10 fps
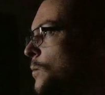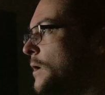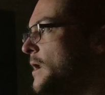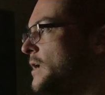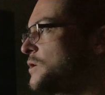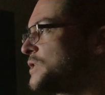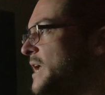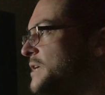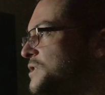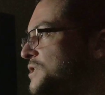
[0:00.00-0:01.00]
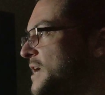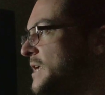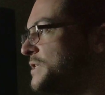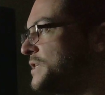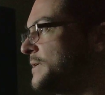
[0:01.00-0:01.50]
We're going to use
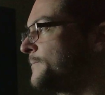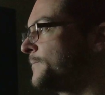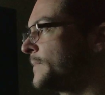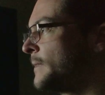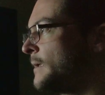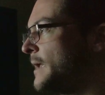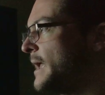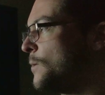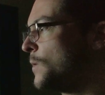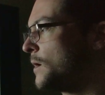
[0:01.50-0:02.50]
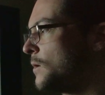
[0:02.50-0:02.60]
HGIG. And we're